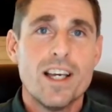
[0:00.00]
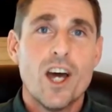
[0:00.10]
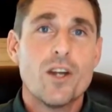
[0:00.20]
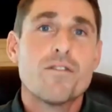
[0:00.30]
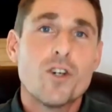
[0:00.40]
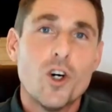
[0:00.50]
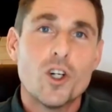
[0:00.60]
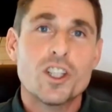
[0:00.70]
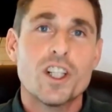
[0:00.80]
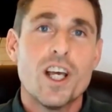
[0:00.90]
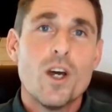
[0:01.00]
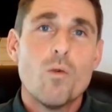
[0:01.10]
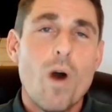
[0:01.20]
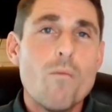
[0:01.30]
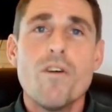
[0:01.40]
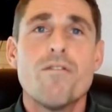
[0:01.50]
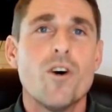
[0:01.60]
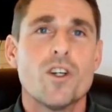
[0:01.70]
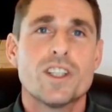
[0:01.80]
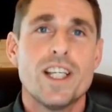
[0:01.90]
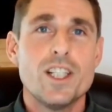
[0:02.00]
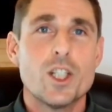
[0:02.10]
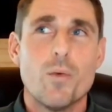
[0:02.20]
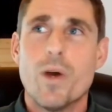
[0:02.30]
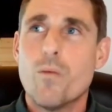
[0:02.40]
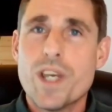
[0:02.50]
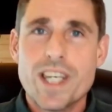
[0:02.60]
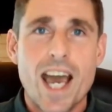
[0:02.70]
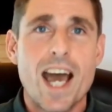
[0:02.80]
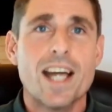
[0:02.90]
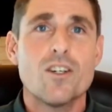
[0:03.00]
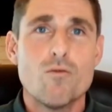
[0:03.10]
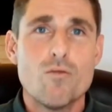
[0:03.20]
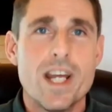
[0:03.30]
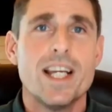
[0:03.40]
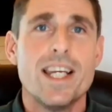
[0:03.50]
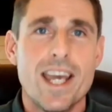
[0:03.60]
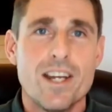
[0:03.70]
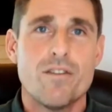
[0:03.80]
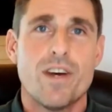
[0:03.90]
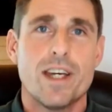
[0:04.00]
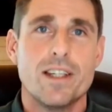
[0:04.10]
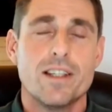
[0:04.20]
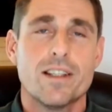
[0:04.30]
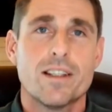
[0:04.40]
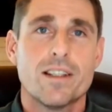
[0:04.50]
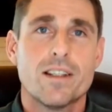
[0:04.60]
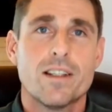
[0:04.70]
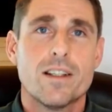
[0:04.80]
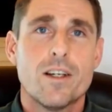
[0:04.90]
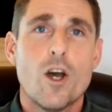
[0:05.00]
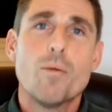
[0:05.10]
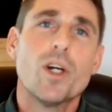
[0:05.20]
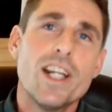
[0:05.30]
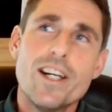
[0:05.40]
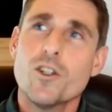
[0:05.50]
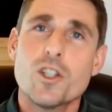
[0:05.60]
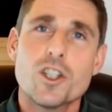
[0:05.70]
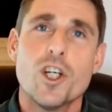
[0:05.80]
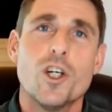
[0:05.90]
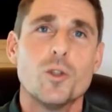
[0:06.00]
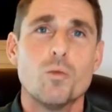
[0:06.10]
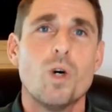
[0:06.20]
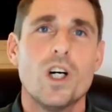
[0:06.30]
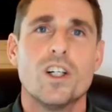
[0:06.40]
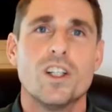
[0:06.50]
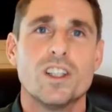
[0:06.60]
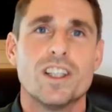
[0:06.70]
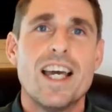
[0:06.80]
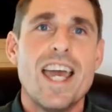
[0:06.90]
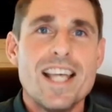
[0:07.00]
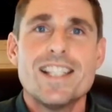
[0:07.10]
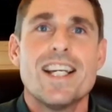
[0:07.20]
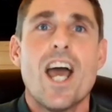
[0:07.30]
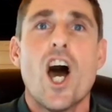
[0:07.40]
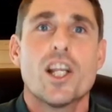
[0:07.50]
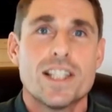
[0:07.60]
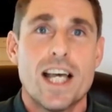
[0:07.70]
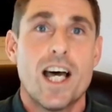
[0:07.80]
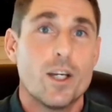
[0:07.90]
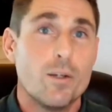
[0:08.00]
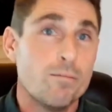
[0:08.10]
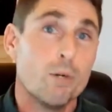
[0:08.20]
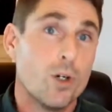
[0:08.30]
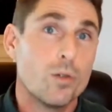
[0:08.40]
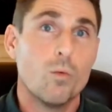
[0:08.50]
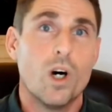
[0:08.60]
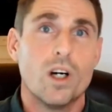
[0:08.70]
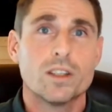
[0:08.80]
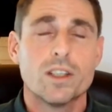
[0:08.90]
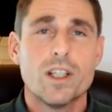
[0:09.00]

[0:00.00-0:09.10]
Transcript: And of course, when we're forced into it, we can really innovate. But in an uncertain world, isn't it our time, point one?